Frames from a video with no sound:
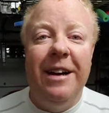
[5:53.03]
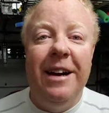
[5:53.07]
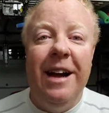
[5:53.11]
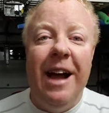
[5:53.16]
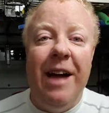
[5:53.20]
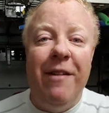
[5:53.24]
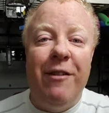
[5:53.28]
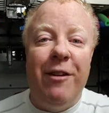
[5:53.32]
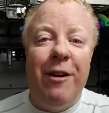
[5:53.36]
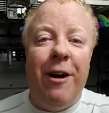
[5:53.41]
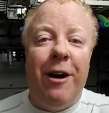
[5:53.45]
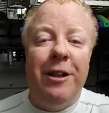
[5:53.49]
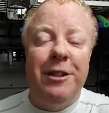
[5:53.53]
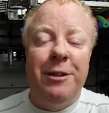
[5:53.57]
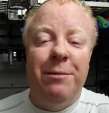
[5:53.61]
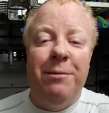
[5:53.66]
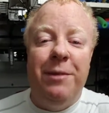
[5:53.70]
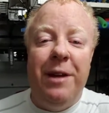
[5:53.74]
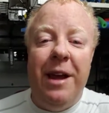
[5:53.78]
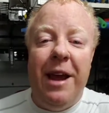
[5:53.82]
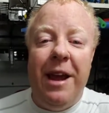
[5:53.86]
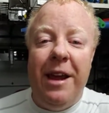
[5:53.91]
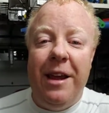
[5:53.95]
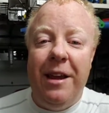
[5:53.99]
Have an awesome
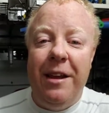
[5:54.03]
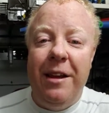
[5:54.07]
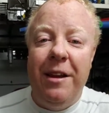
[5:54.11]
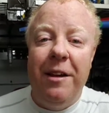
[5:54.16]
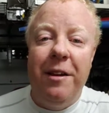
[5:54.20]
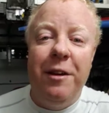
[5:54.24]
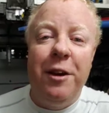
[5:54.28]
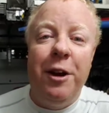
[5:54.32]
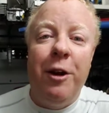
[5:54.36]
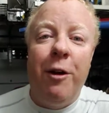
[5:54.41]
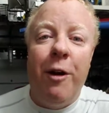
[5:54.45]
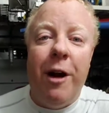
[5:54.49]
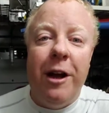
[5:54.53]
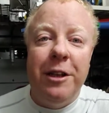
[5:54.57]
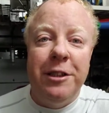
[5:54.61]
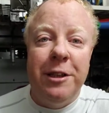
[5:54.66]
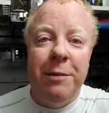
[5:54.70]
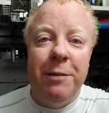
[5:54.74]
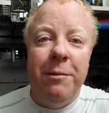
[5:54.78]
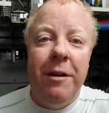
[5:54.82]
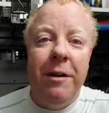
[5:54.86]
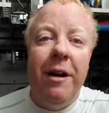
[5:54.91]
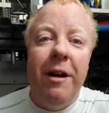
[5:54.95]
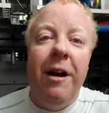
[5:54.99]
day. You're
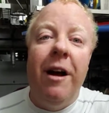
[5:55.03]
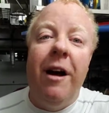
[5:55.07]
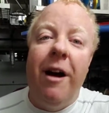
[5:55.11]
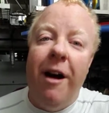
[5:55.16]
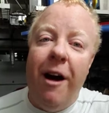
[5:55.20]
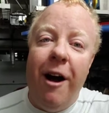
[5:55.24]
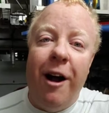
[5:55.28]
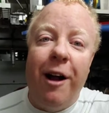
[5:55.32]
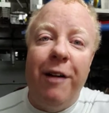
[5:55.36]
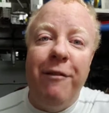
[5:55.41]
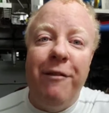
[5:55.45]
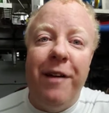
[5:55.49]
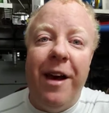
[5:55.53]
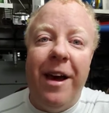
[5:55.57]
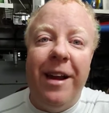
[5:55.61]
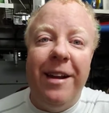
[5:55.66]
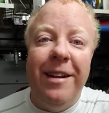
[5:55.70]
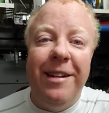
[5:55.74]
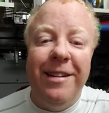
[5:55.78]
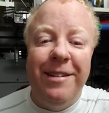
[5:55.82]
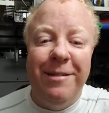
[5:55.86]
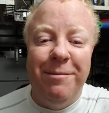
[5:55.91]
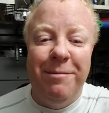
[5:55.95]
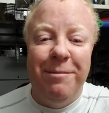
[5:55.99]
awesome. Hug a vet.
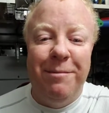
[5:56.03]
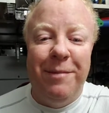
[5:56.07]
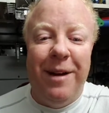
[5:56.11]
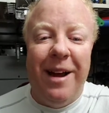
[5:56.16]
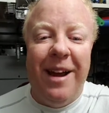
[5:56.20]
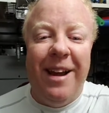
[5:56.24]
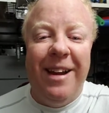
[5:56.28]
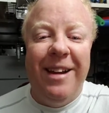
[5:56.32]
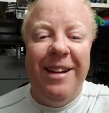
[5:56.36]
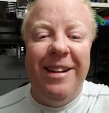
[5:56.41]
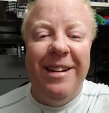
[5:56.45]
Bye.